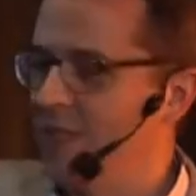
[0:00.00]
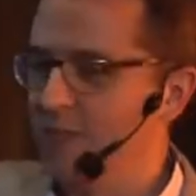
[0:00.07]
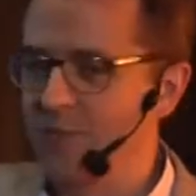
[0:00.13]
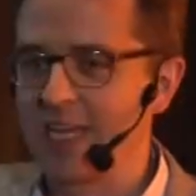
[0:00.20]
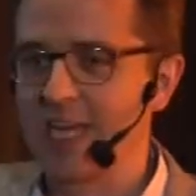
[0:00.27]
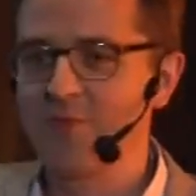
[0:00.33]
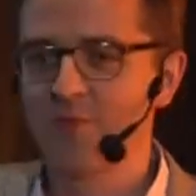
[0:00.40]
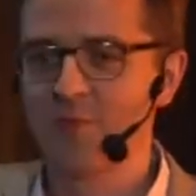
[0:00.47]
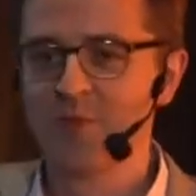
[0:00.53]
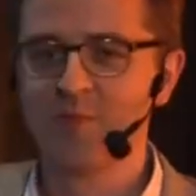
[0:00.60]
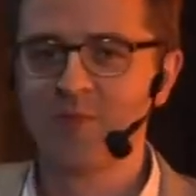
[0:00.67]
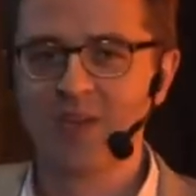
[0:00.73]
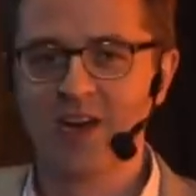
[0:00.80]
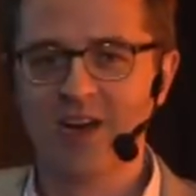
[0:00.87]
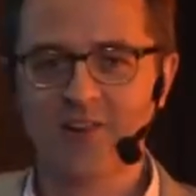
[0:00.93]
we came from the
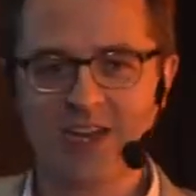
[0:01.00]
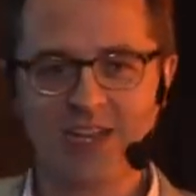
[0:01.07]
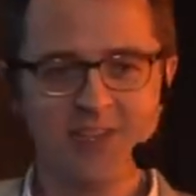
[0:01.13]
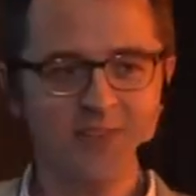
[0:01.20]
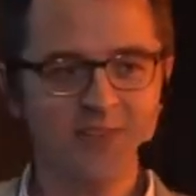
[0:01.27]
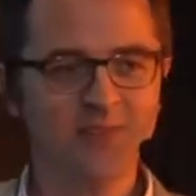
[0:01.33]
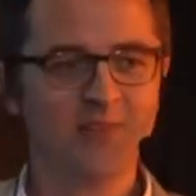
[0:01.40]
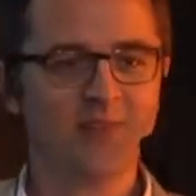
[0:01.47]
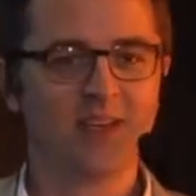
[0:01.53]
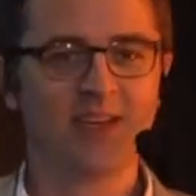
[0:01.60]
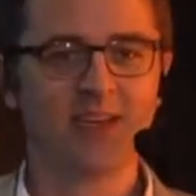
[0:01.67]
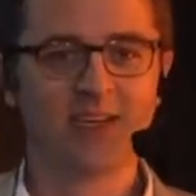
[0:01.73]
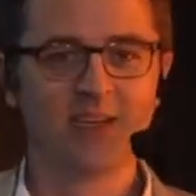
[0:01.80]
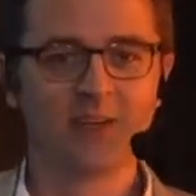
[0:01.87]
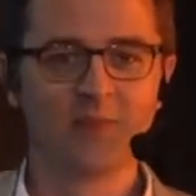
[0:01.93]
P R end.
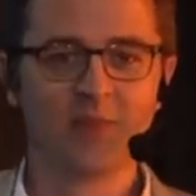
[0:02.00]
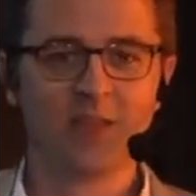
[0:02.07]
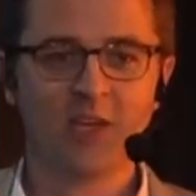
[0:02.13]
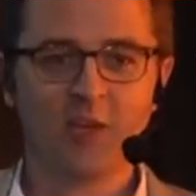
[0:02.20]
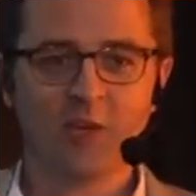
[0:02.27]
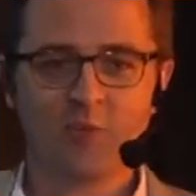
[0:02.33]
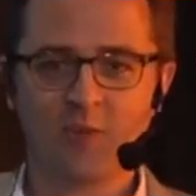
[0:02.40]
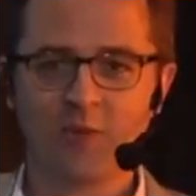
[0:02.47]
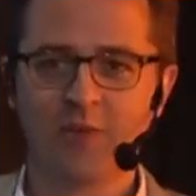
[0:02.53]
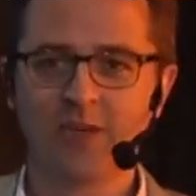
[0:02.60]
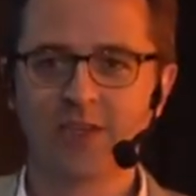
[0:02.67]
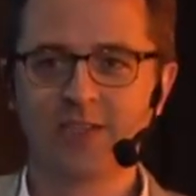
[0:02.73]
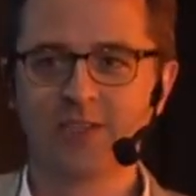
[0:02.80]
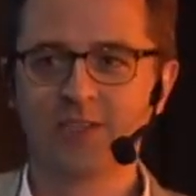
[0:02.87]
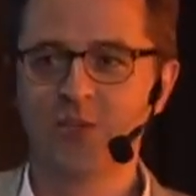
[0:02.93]
Um, we
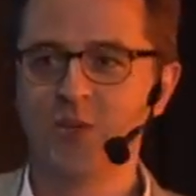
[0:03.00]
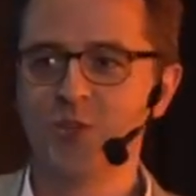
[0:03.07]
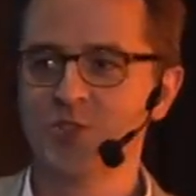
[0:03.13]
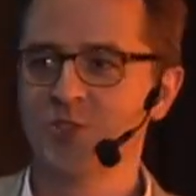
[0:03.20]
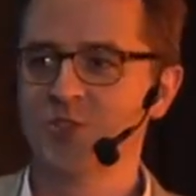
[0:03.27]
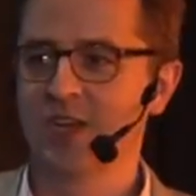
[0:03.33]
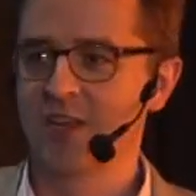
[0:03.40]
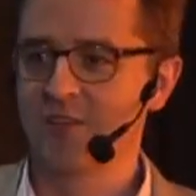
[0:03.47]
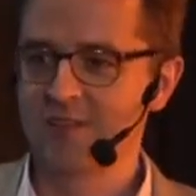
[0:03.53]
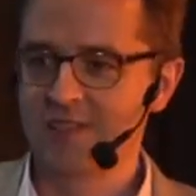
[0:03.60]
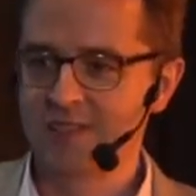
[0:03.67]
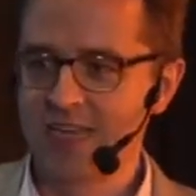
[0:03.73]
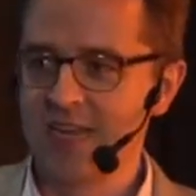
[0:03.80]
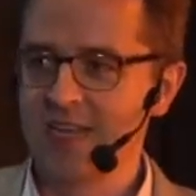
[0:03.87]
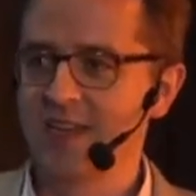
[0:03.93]
were used to kind of
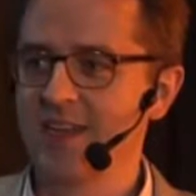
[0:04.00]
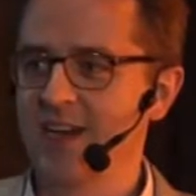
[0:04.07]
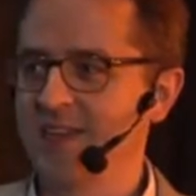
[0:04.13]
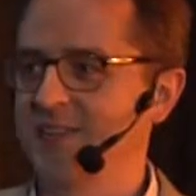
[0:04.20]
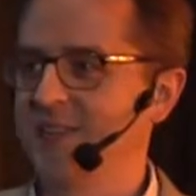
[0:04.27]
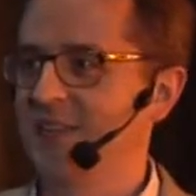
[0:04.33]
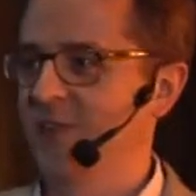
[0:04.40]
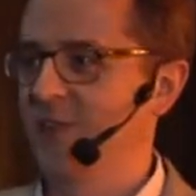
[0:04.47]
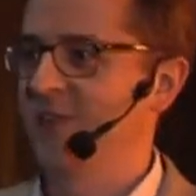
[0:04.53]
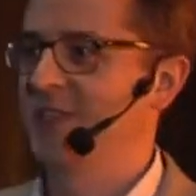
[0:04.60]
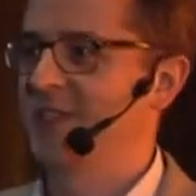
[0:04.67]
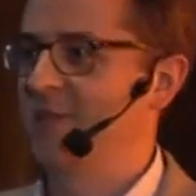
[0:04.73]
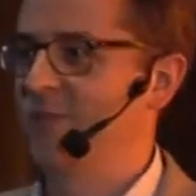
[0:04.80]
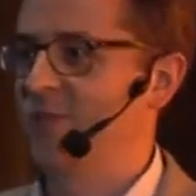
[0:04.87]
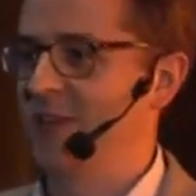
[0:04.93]
standardizing
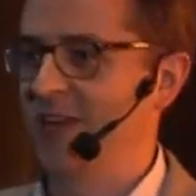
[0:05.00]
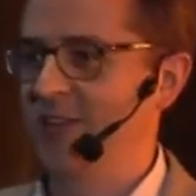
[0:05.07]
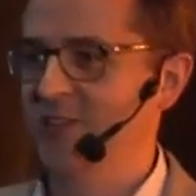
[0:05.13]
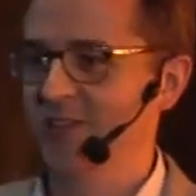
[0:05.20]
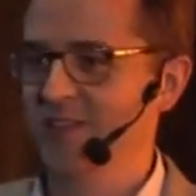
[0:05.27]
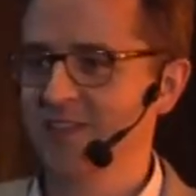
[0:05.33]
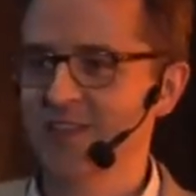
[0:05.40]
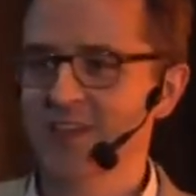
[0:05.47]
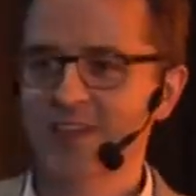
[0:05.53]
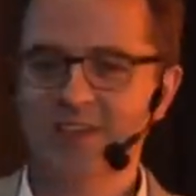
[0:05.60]
content production.